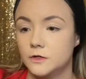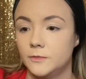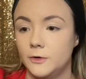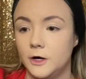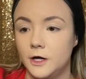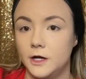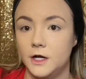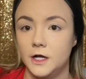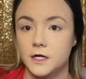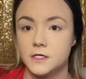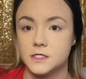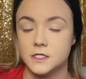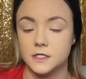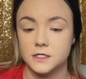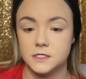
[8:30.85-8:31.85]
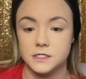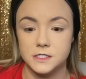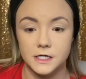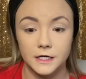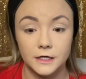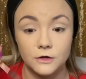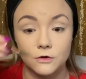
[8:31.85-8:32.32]
products is
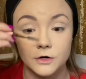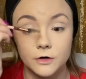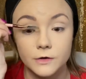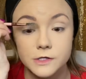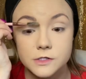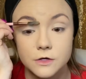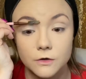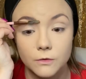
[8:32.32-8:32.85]
like you can always go to